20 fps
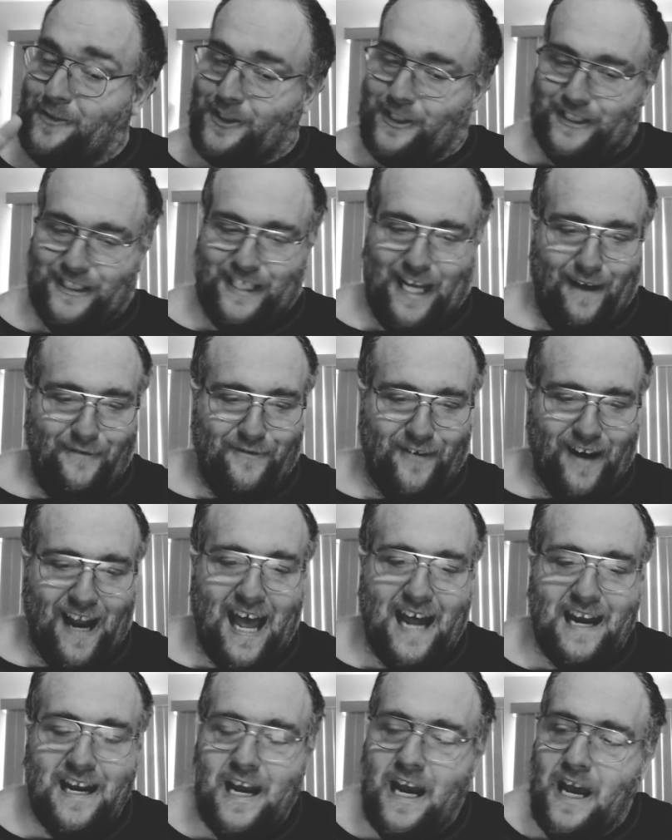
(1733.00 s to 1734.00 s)
just gonna say I
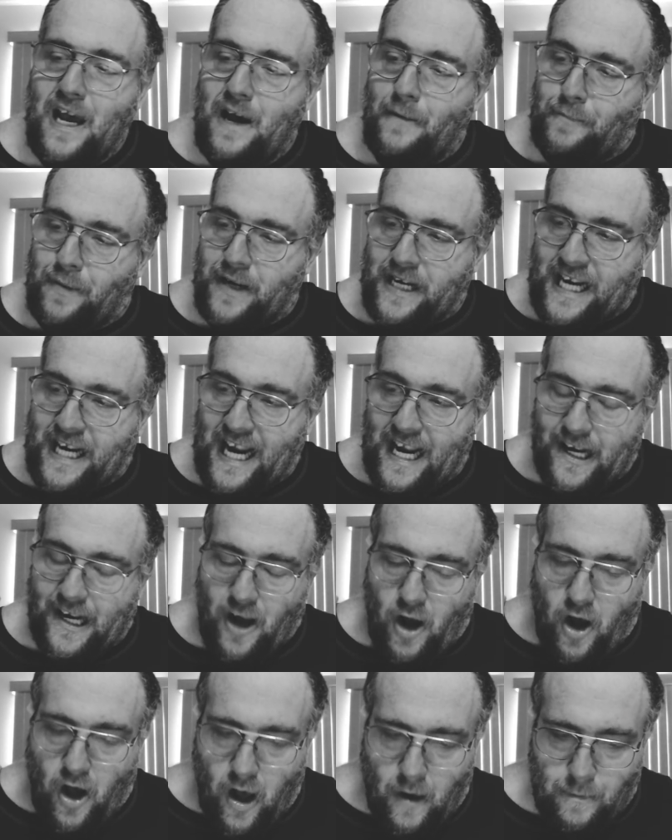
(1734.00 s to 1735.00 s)
forgot. But he had
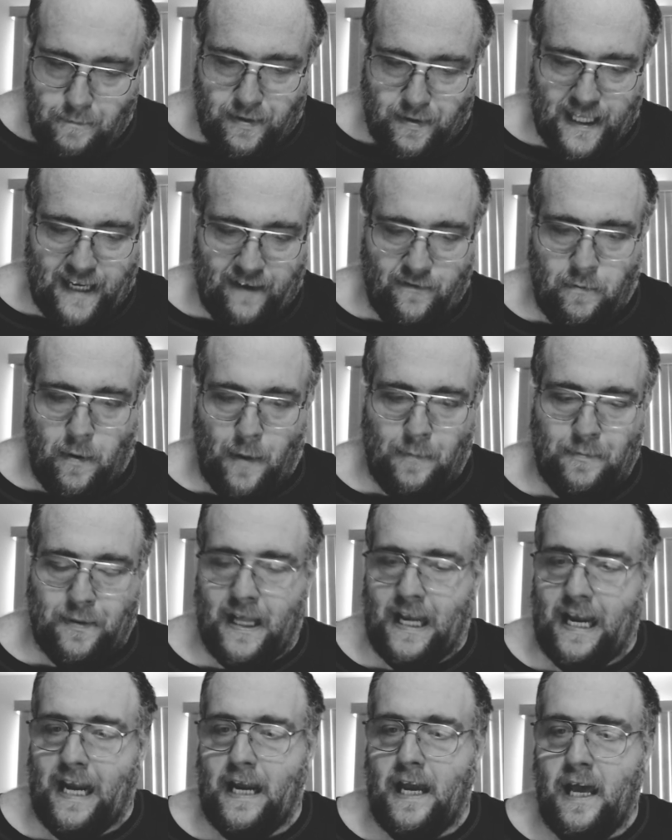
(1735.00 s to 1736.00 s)
an unbelievable
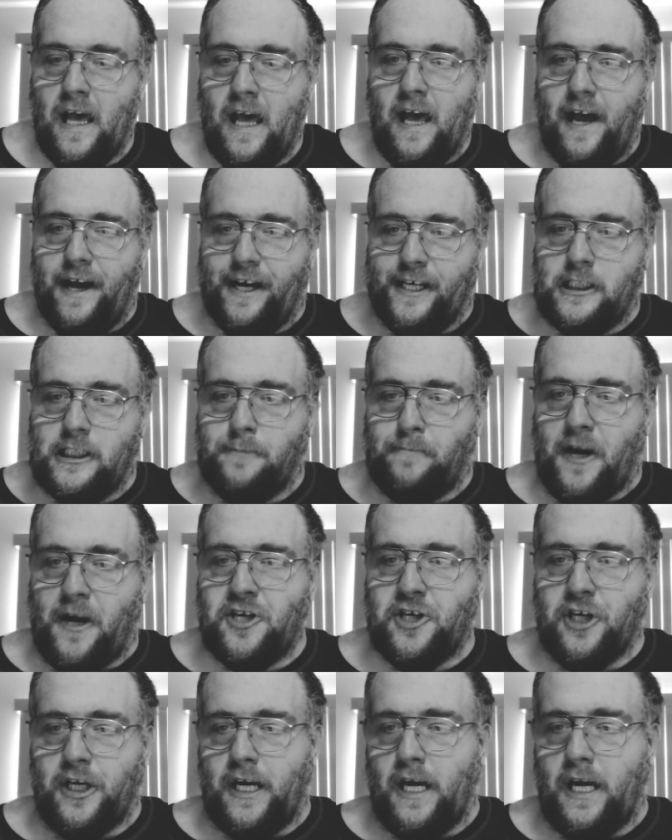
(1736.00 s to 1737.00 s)
play,
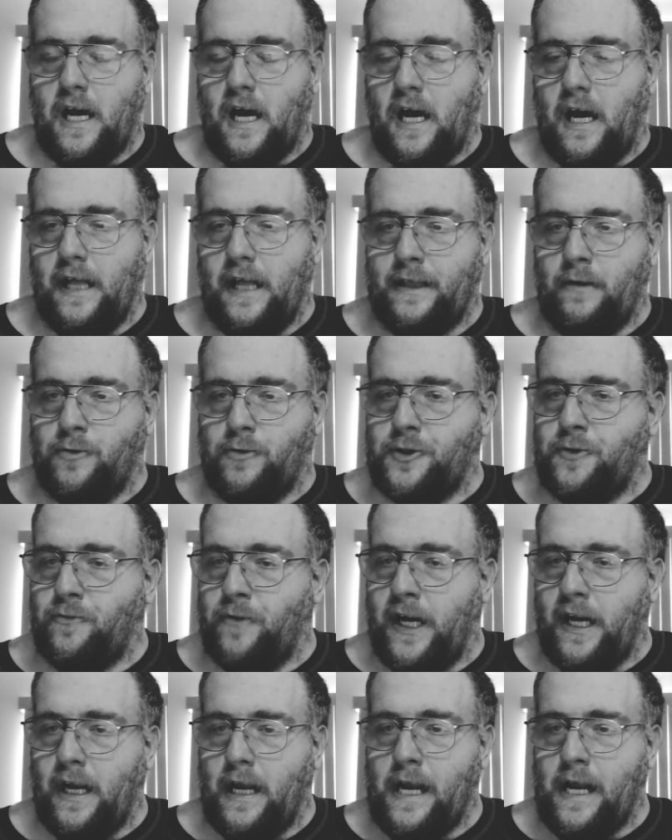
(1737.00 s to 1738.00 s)
especially uh, there was
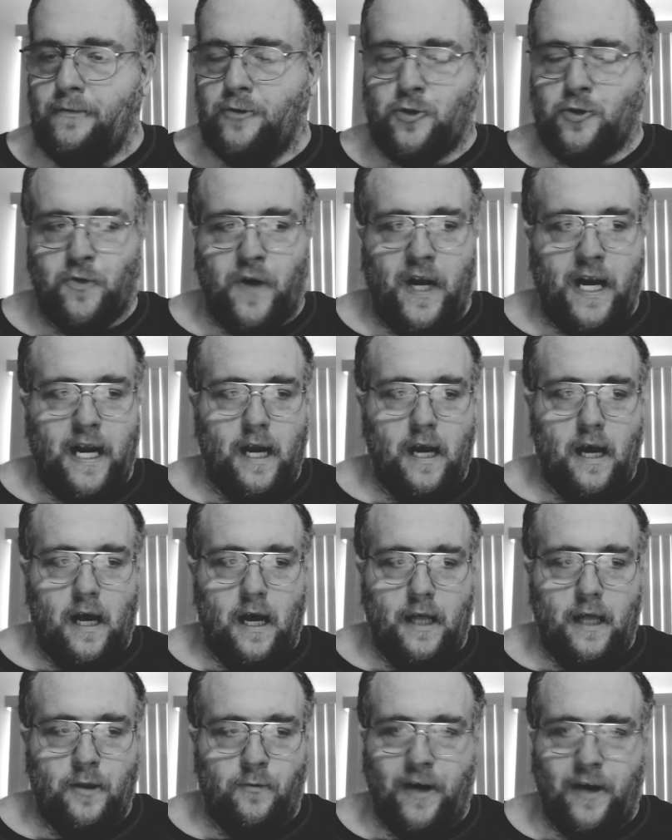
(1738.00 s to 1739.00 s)
reading. He was reading
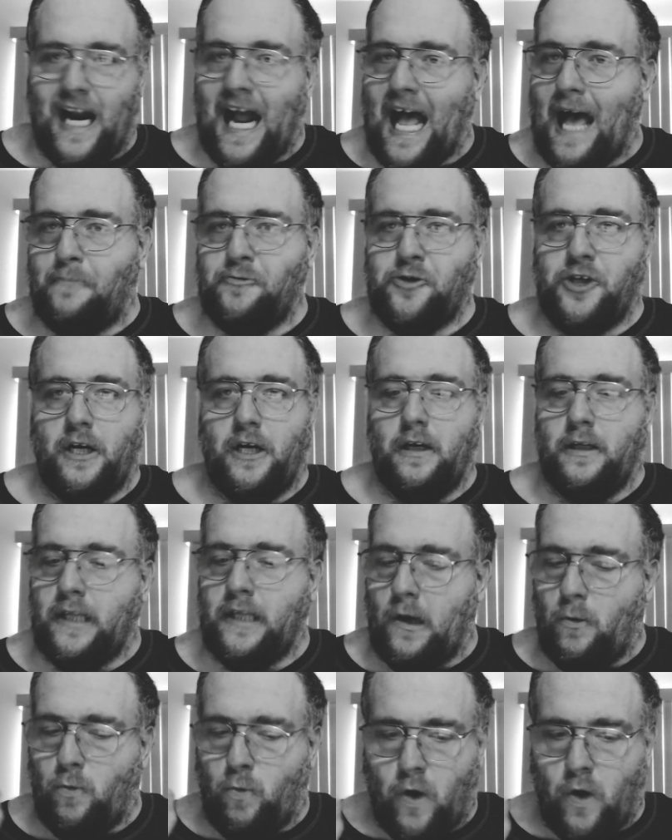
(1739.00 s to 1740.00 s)
uh, the read option.
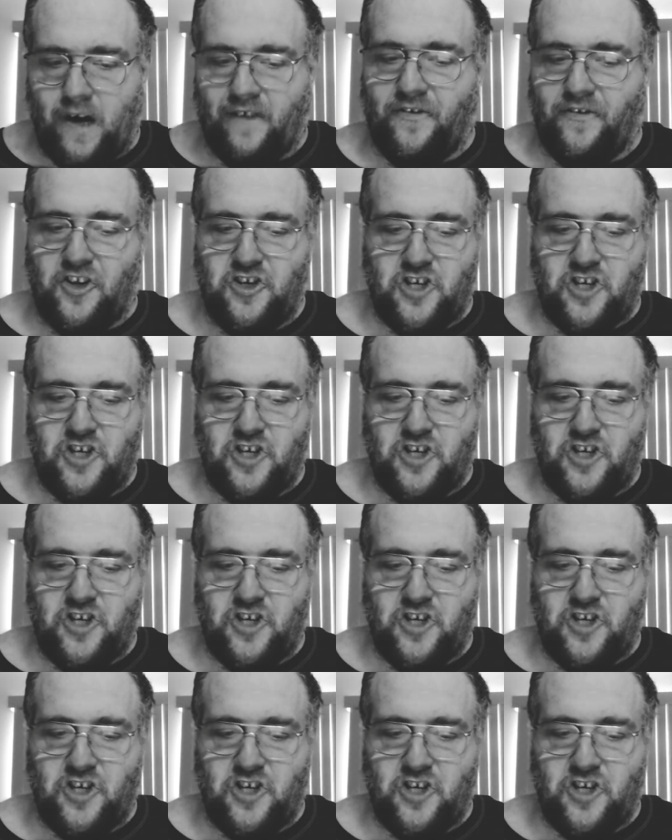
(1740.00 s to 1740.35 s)
Did a wonderful